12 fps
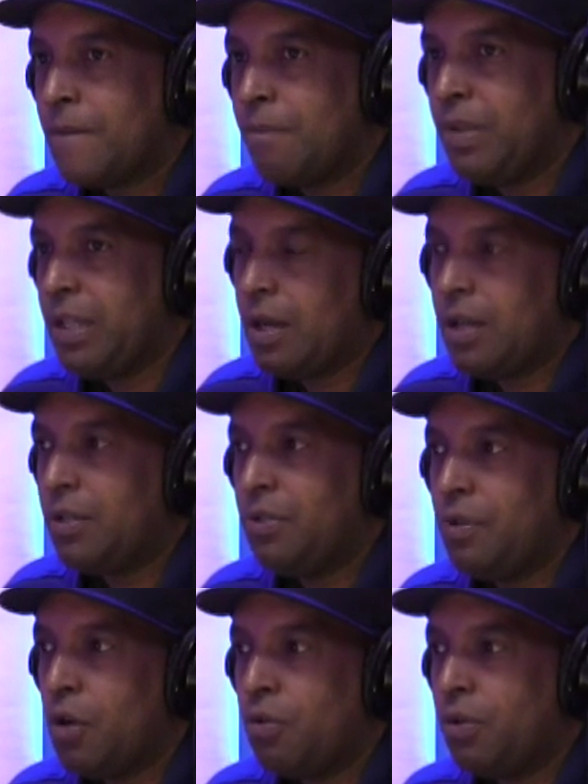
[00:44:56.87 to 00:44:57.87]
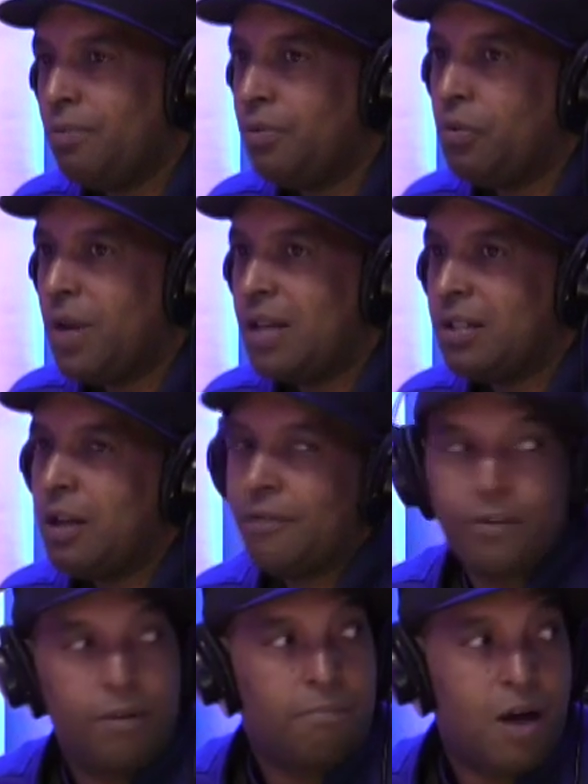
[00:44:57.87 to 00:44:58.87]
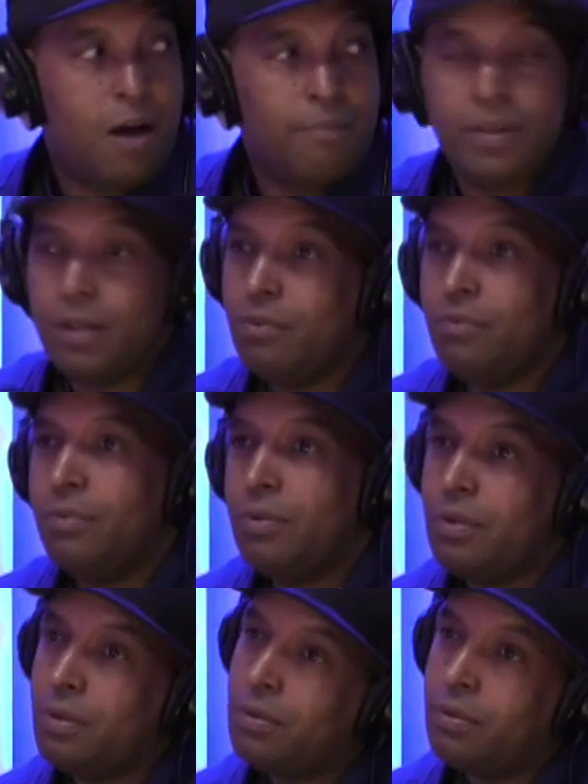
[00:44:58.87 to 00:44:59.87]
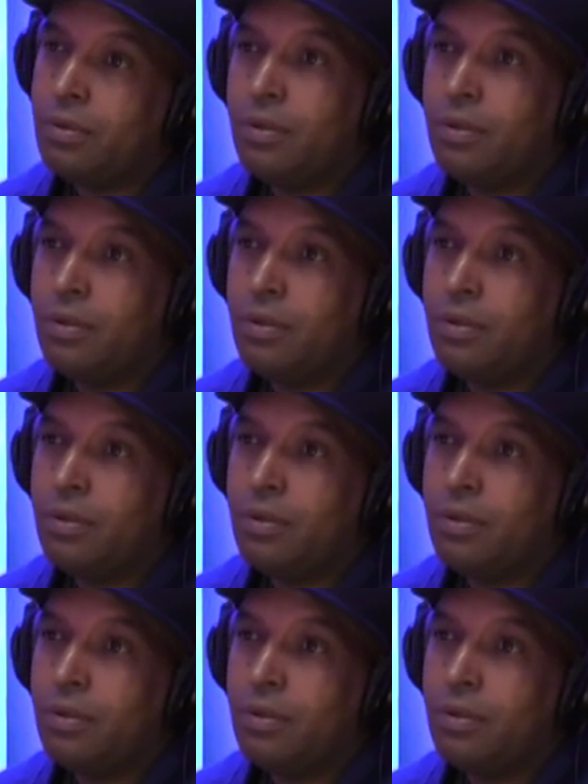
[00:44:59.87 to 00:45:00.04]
Because, you know, you do that stuff in the mob, man, you, you know.